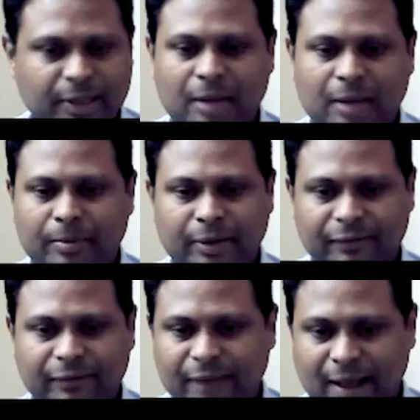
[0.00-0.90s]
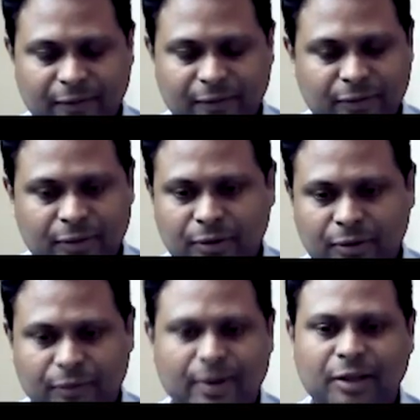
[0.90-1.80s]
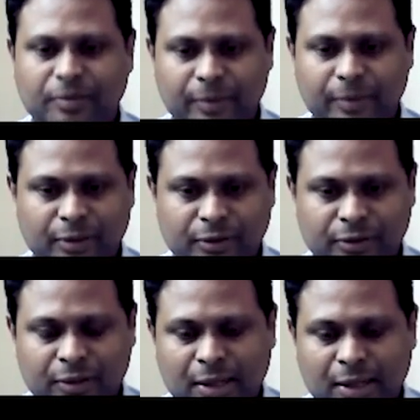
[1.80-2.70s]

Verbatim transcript: calibrated valves, transmitters,